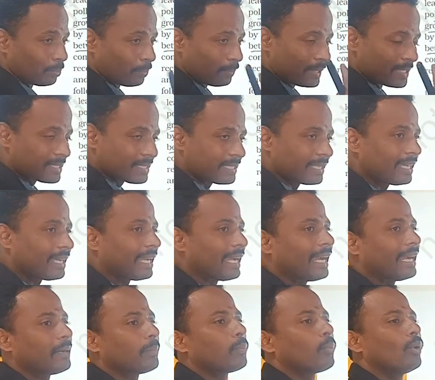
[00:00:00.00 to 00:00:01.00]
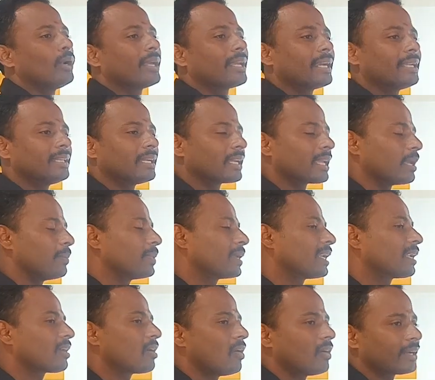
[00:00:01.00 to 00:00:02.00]
pistil and pollen grain, the
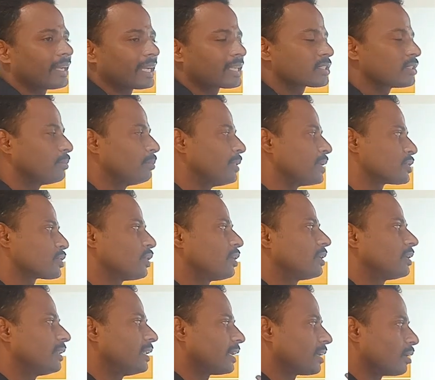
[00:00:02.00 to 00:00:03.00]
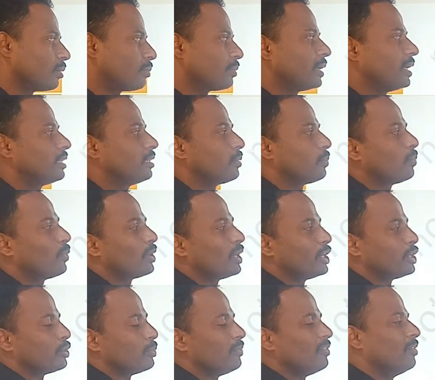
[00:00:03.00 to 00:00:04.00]
chemical contaction based on their completely the pollen
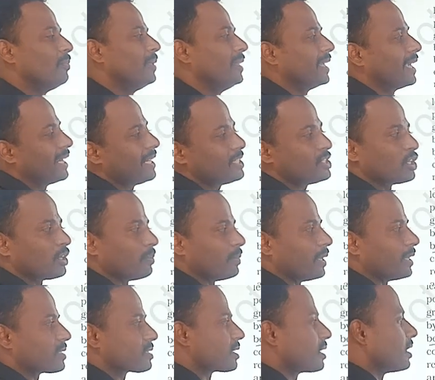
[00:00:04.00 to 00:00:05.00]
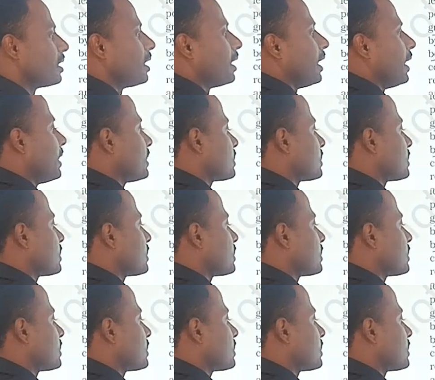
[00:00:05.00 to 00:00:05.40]
tube will be the get germinates. It